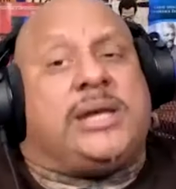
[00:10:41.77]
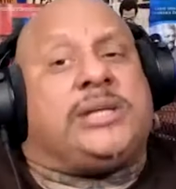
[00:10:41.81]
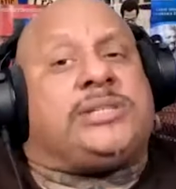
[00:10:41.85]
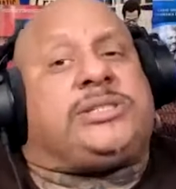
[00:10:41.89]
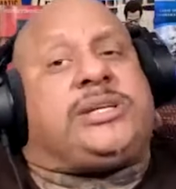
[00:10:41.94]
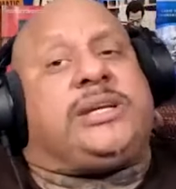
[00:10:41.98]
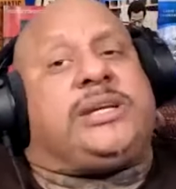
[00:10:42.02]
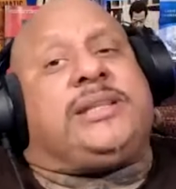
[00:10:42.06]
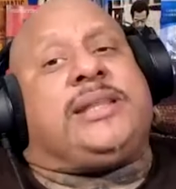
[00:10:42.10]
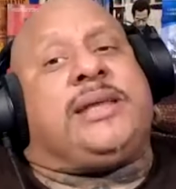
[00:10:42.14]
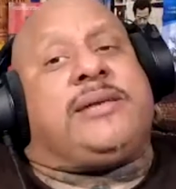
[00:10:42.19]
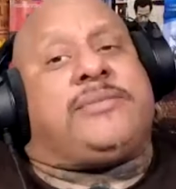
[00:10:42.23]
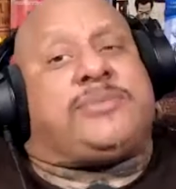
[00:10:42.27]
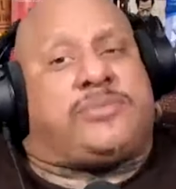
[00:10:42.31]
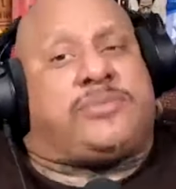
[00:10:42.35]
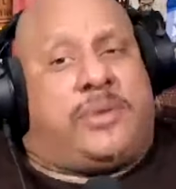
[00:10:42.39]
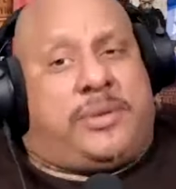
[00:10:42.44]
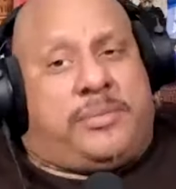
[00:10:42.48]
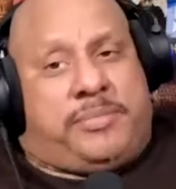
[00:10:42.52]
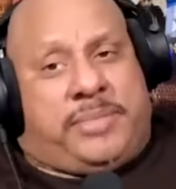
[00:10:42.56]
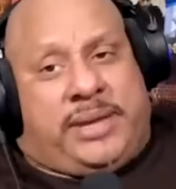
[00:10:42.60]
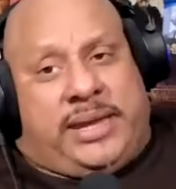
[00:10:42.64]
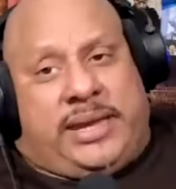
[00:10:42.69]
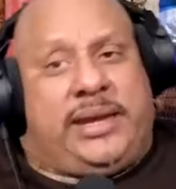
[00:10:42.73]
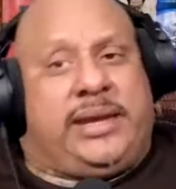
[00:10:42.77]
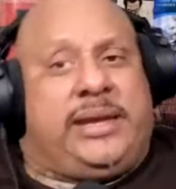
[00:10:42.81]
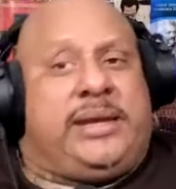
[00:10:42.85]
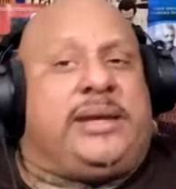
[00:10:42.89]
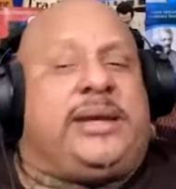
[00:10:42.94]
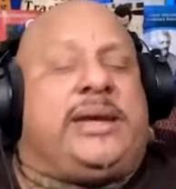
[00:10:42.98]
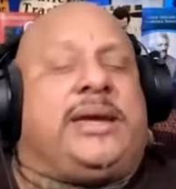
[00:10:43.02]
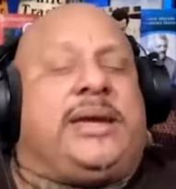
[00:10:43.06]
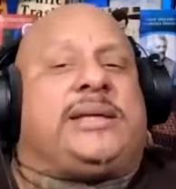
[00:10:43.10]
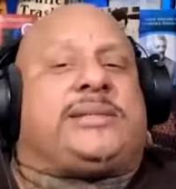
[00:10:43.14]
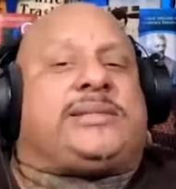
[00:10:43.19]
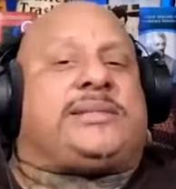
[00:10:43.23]
She lives with
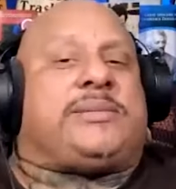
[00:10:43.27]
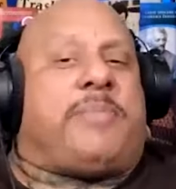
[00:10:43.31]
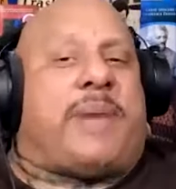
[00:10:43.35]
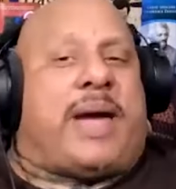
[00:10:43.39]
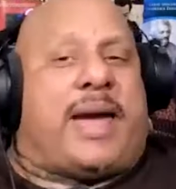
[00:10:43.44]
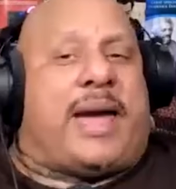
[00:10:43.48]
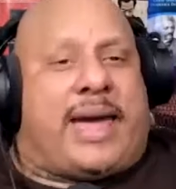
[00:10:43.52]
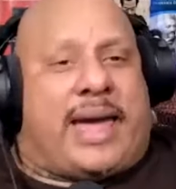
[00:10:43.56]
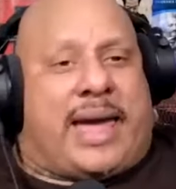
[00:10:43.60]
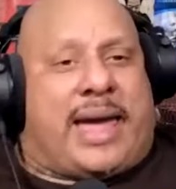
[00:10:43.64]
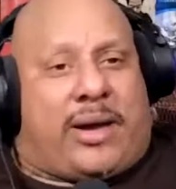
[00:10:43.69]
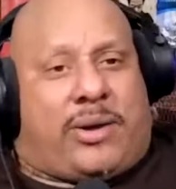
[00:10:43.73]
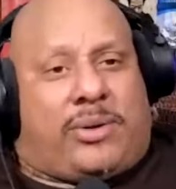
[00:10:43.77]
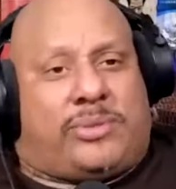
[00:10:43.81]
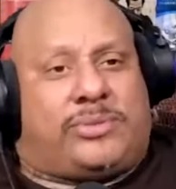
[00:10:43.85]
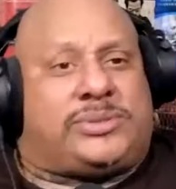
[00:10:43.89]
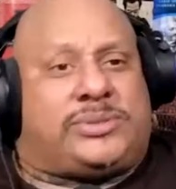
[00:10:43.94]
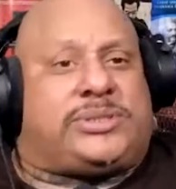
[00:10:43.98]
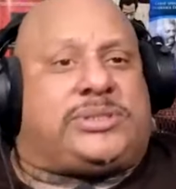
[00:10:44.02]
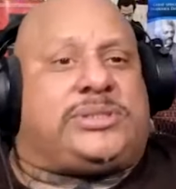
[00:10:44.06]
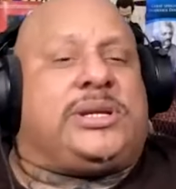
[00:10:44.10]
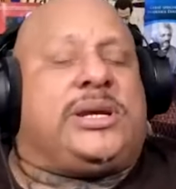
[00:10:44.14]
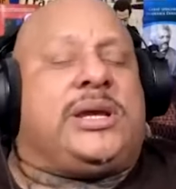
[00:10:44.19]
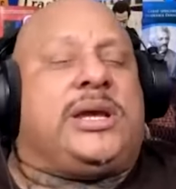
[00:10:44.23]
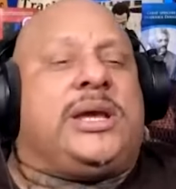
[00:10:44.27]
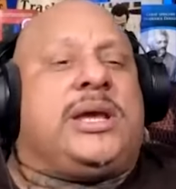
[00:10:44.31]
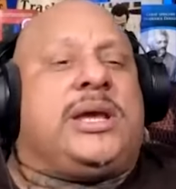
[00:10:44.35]
me. It's my house.